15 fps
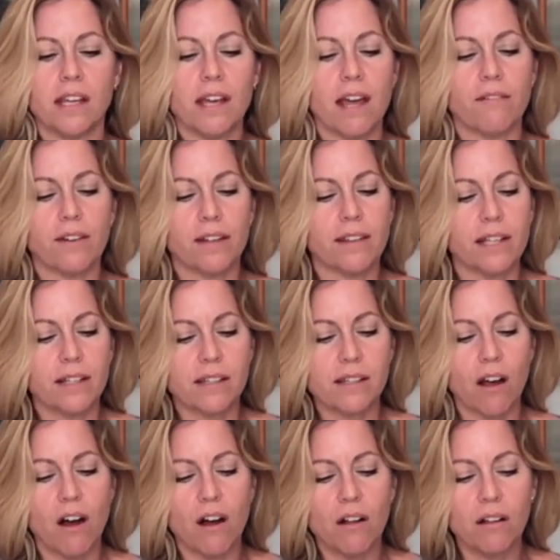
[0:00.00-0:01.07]
everything is
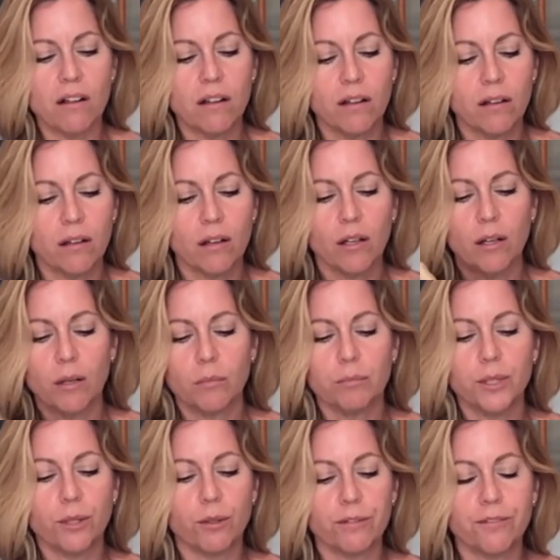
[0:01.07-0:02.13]
all
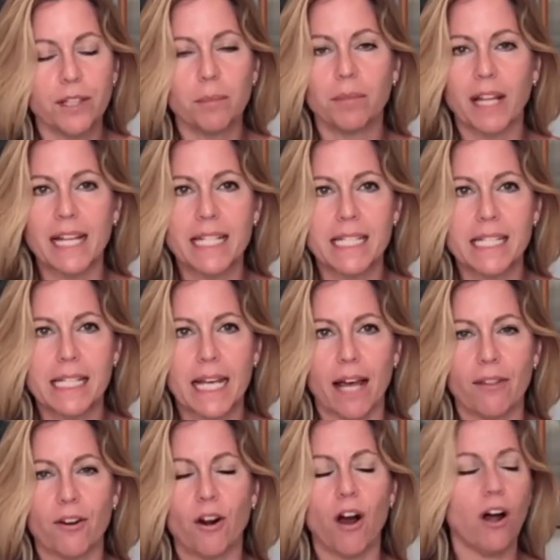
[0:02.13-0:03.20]
beautifully blended
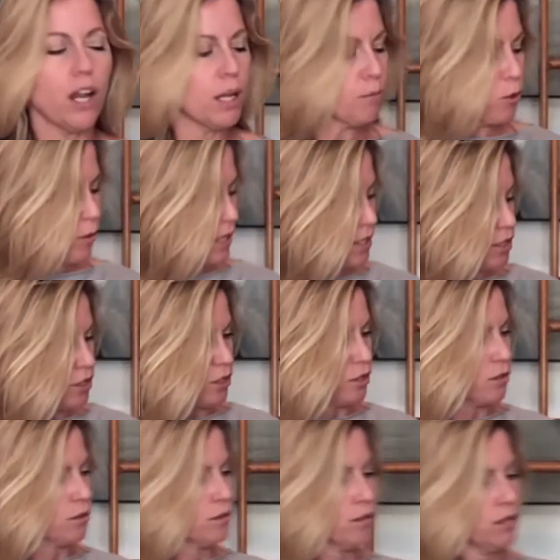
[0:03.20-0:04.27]
together. All I'm going to
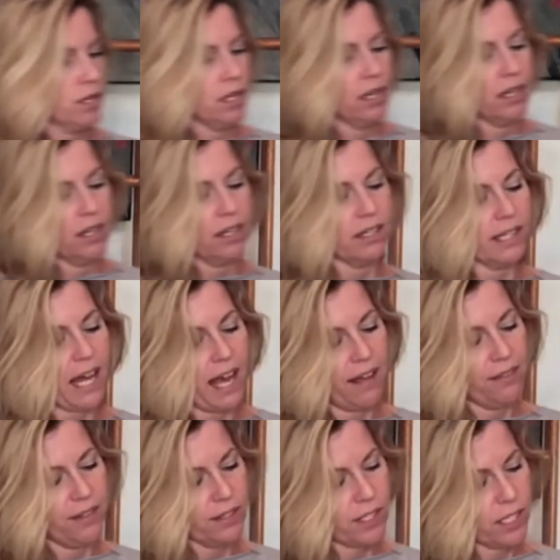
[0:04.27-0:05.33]
do is
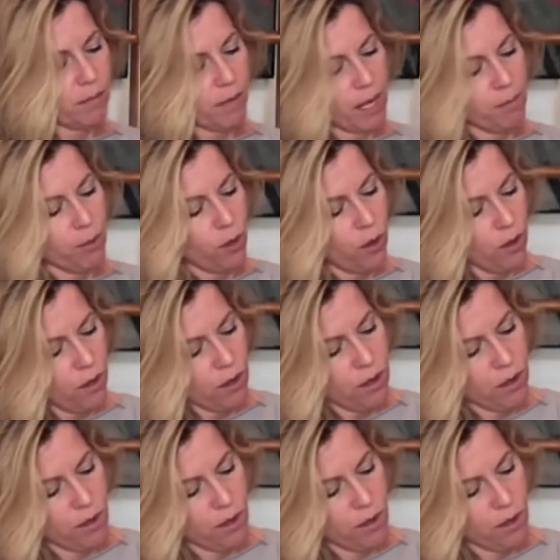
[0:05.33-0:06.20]
add this to my bowl